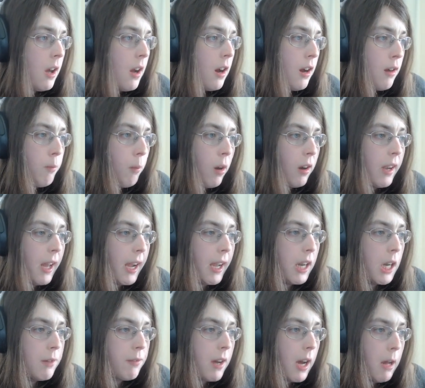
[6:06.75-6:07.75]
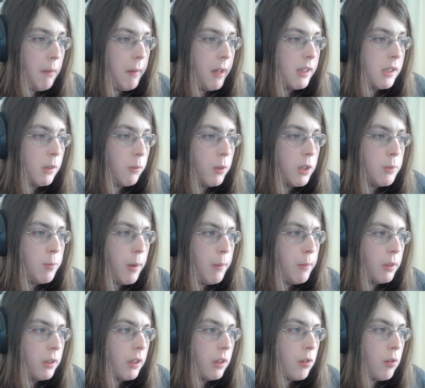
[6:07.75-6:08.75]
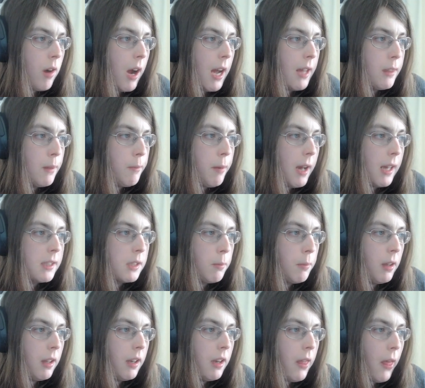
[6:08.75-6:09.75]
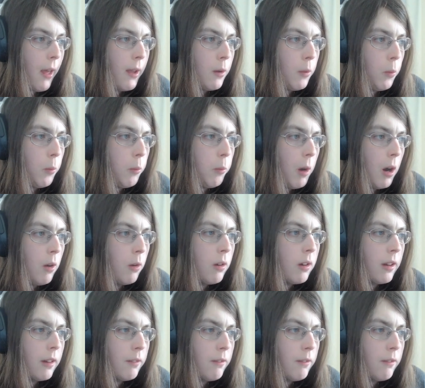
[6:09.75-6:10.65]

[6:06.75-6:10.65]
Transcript: of more negative comments in which people decried the possibility that woke